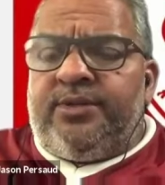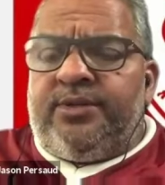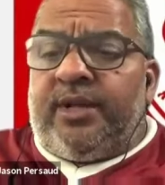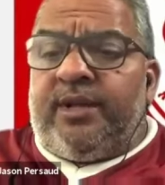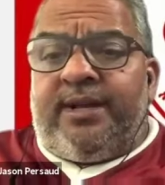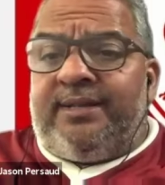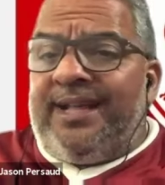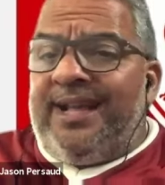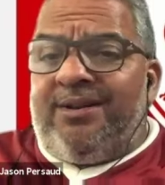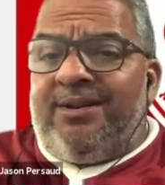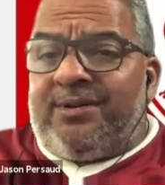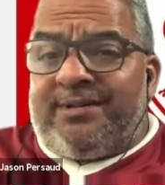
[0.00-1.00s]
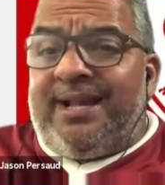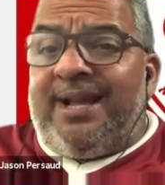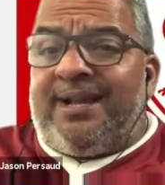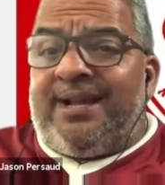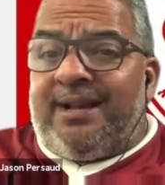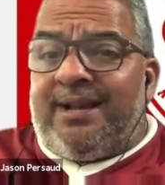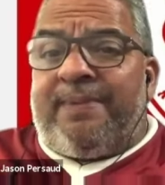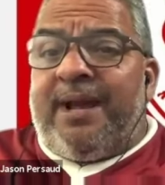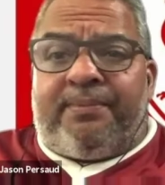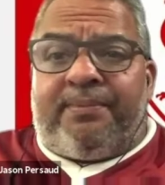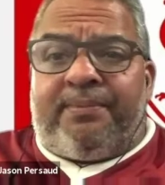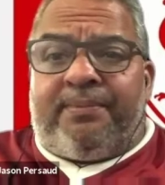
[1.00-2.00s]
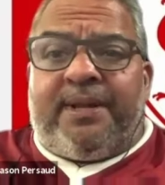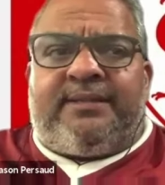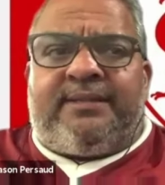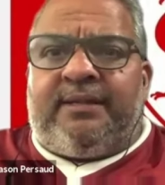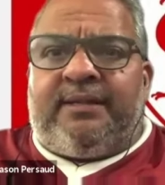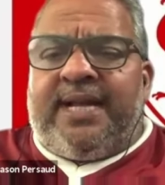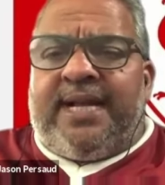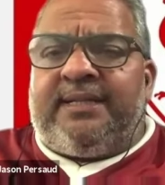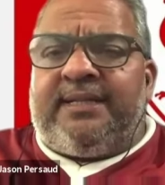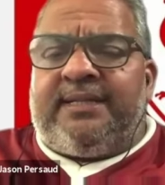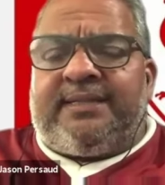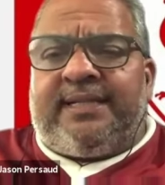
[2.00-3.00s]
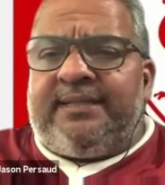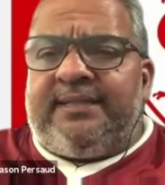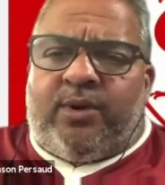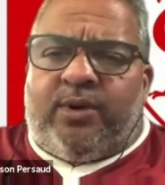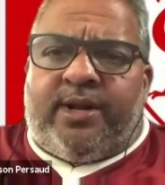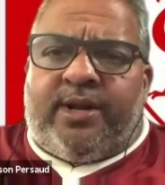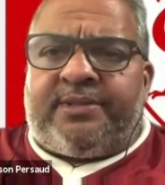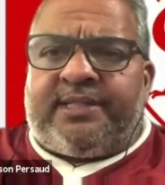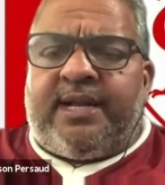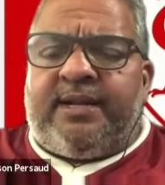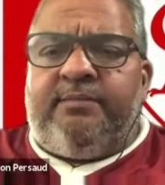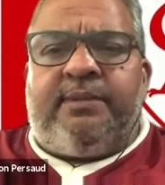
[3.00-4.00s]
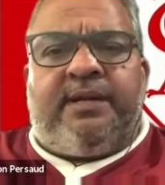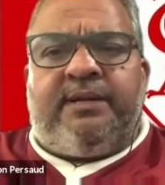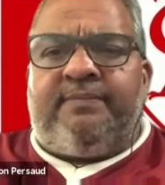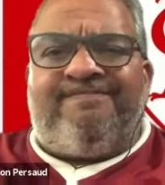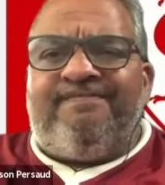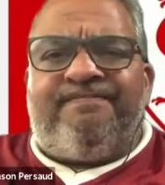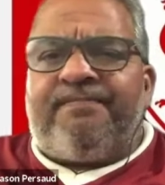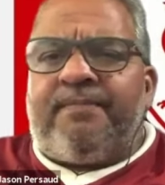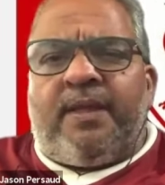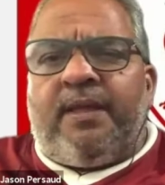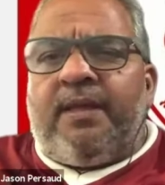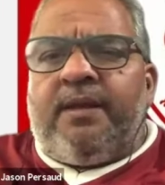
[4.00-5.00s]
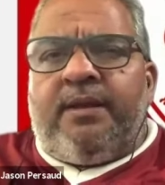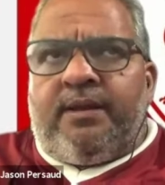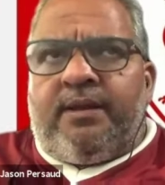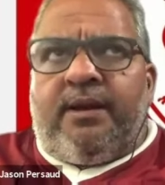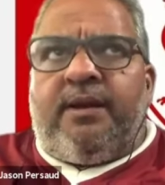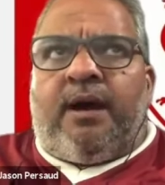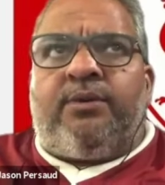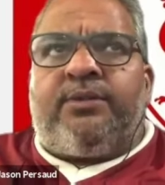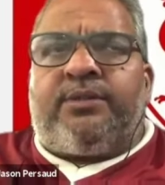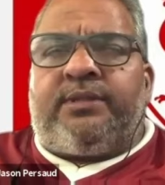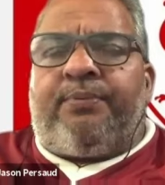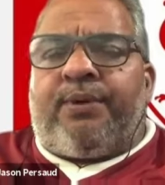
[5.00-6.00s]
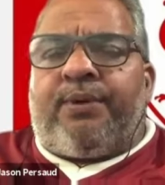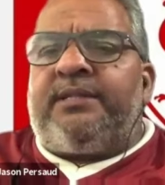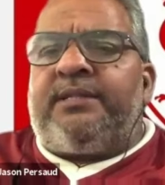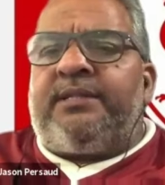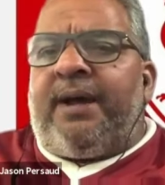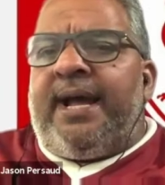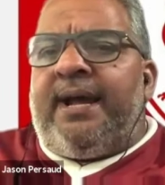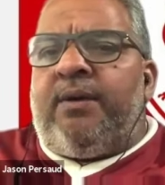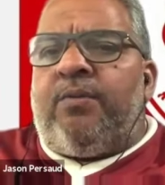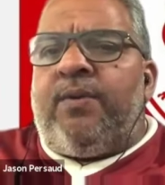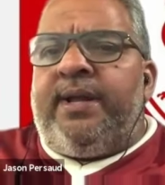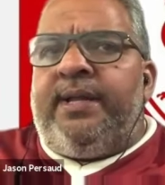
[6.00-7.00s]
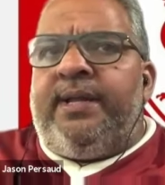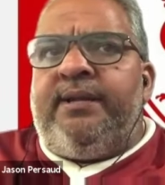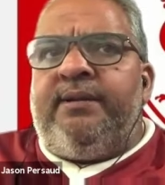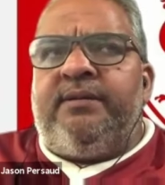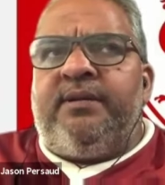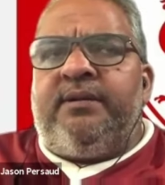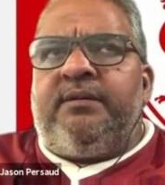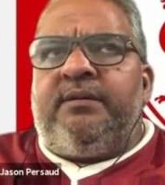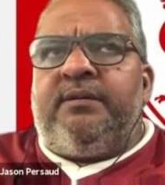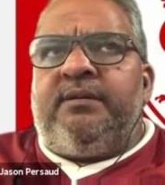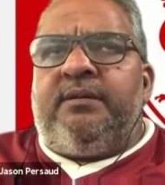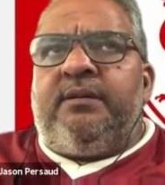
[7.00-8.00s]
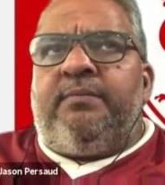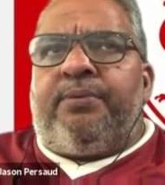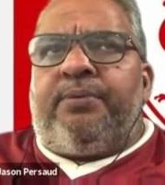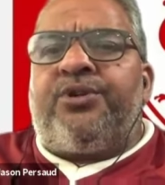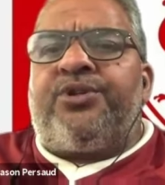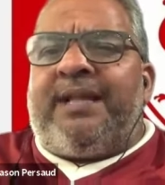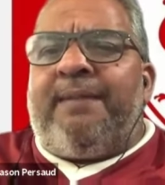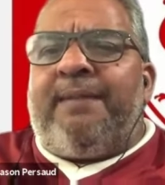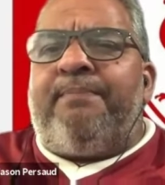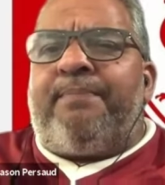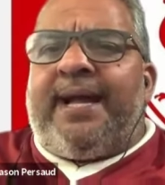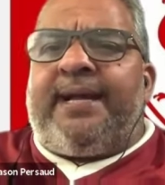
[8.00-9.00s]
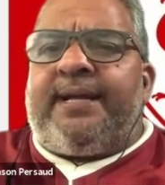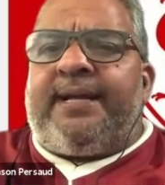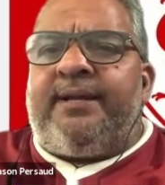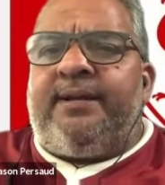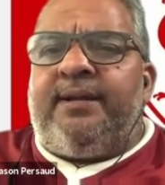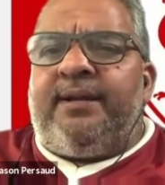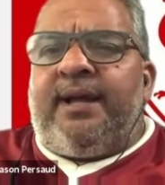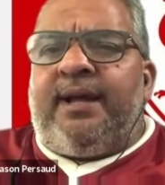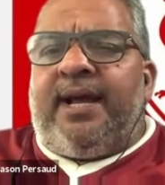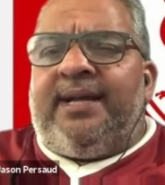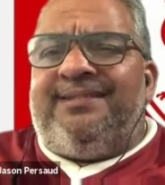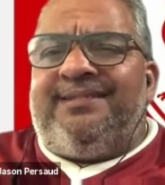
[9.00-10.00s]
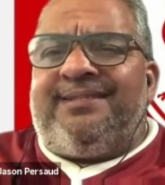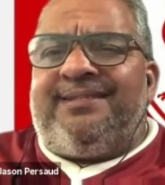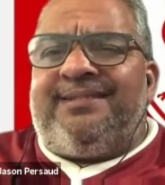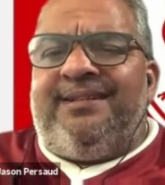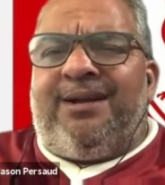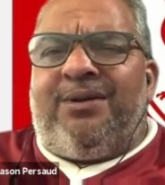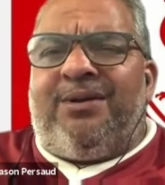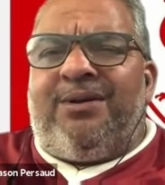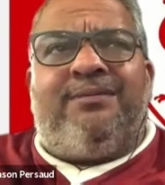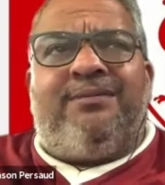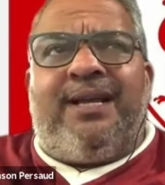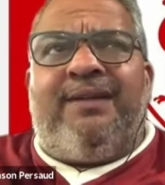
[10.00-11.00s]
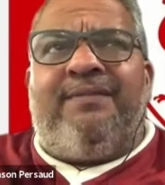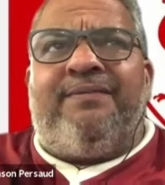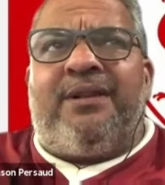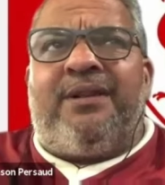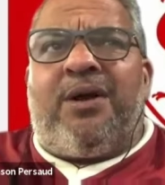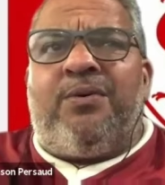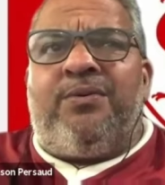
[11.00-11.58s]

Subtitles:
So they're going to be up there till the end of the season, 100%. But I was impressed by how we pushed them back. And, even